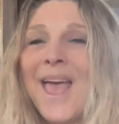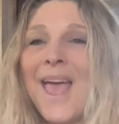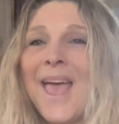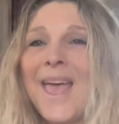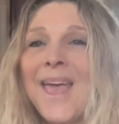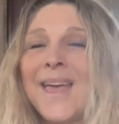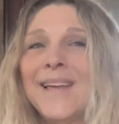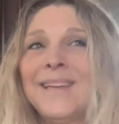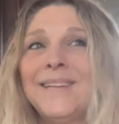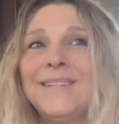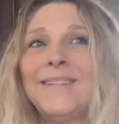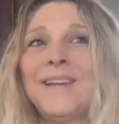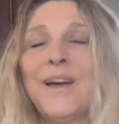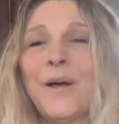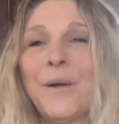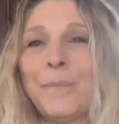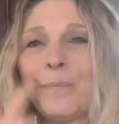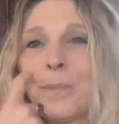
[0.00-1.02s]
and
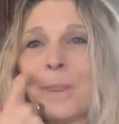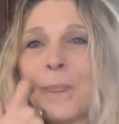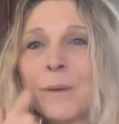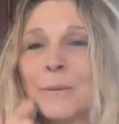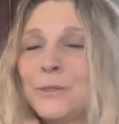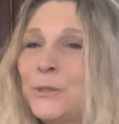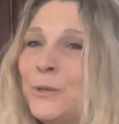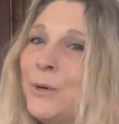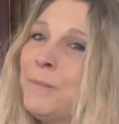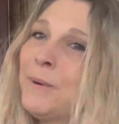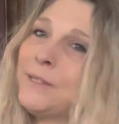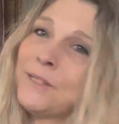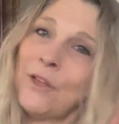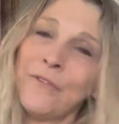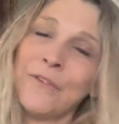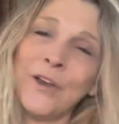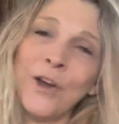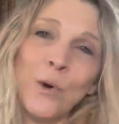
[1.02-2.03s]
um, I was doing my
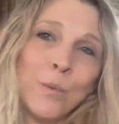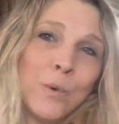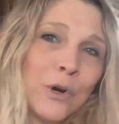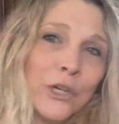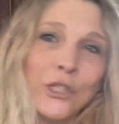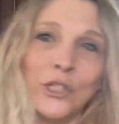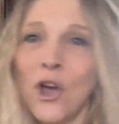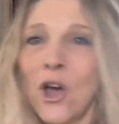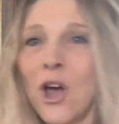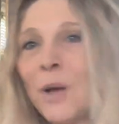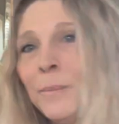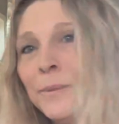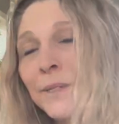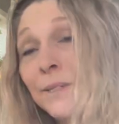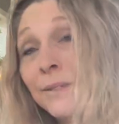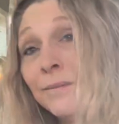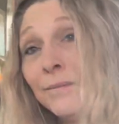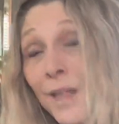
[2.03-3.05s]
self-care workshops
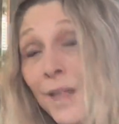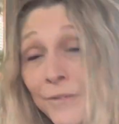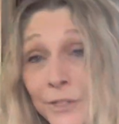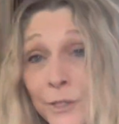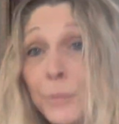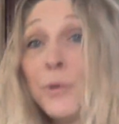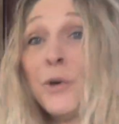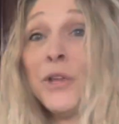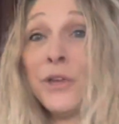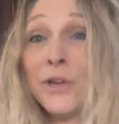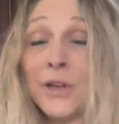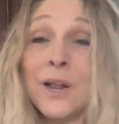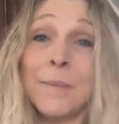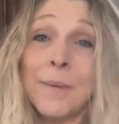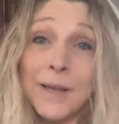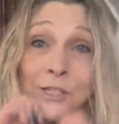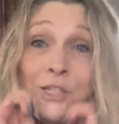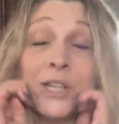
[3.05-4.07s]
and life is pretty good.
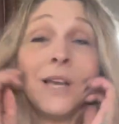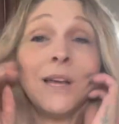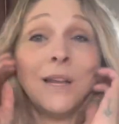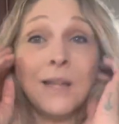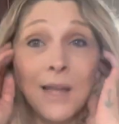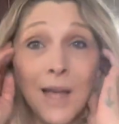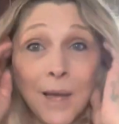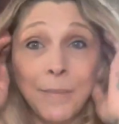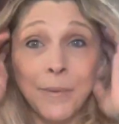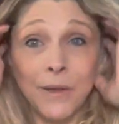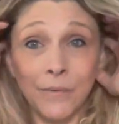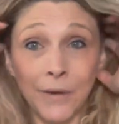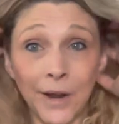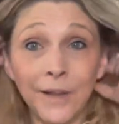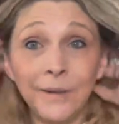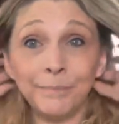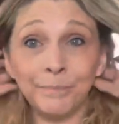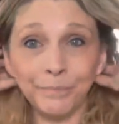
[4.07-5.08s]
I'm actually kind of happy,
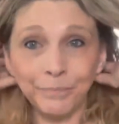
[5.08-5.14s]
right?